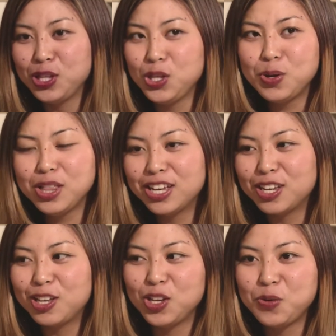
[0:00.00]
you would
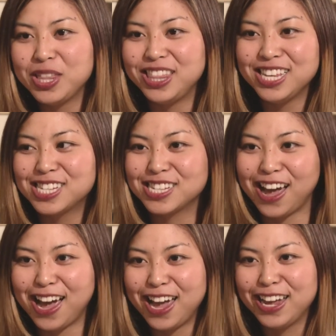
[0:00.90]
look cute with this
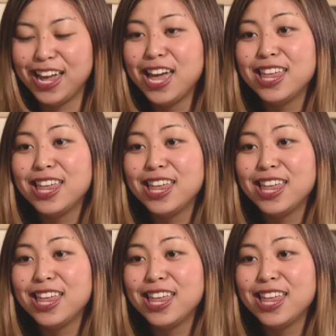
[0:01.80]
guy."